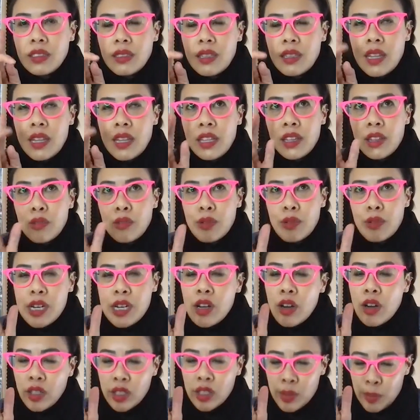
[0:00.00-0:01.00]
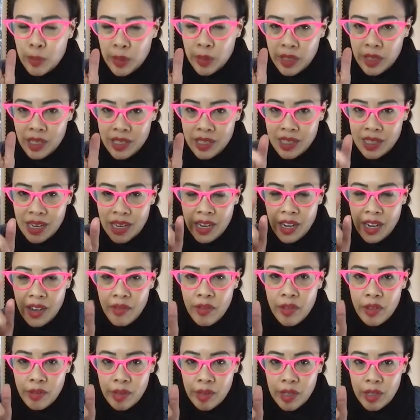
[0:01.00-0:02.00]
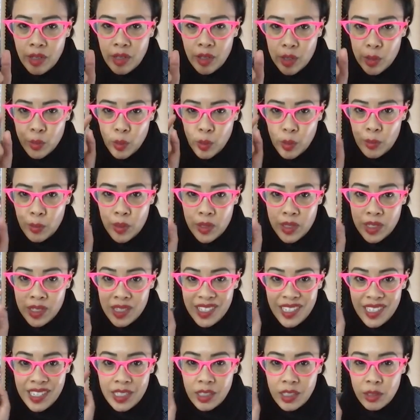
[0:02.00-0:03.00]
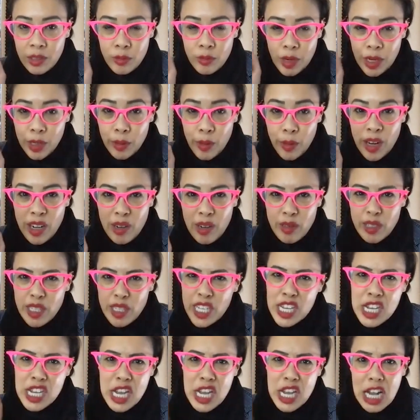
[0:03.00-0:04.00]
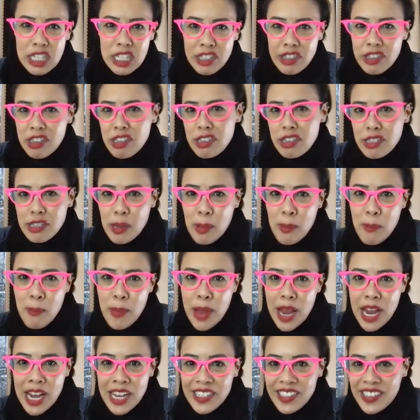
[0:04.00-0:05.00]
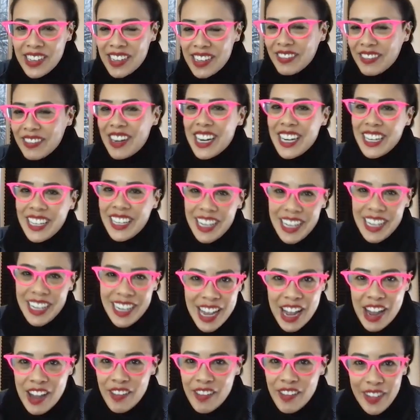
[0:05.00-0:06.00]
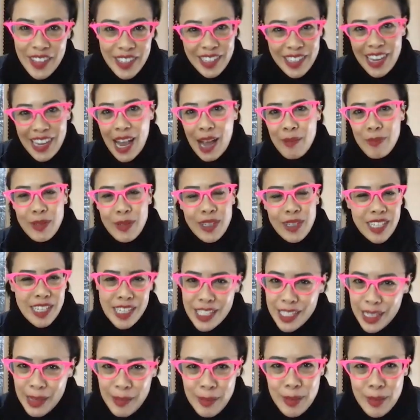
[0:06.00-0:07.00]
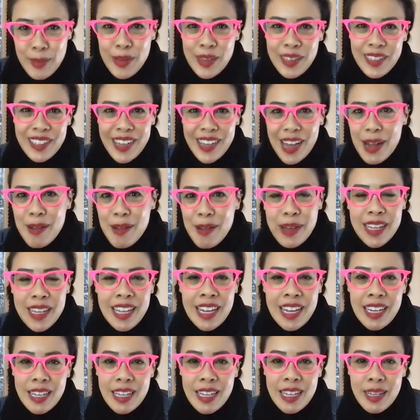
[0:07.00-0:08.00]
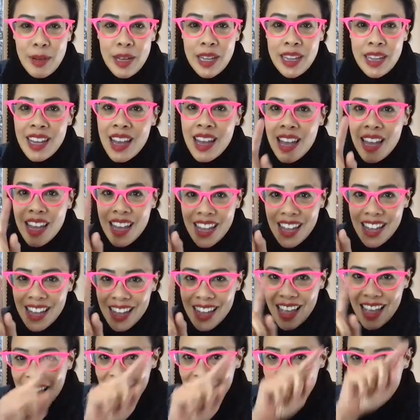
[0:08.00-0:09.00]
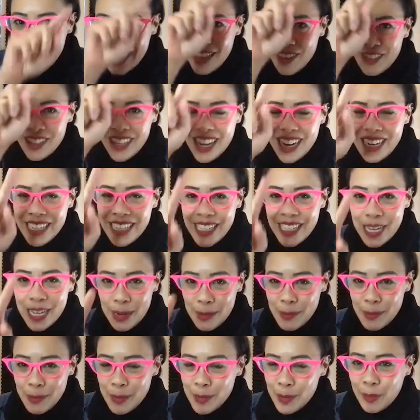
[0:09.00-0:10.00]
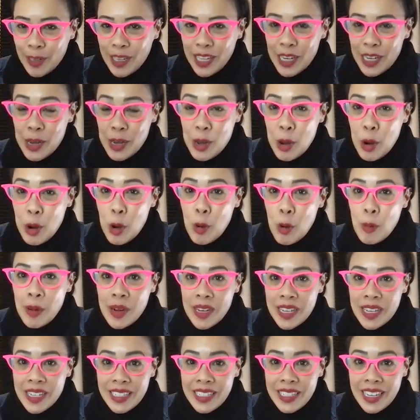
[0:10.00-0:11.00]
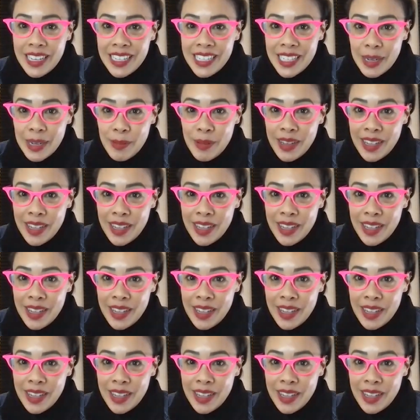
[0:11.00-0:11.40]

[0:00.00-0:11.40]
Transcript: I think three calls booked that day. Of the three calls, one person signed on right away. And I was like, yes, this is amazing, right? Like if it happens like this, I'm going to be done by the end of the month. And then there's that dip where like nobody signs up.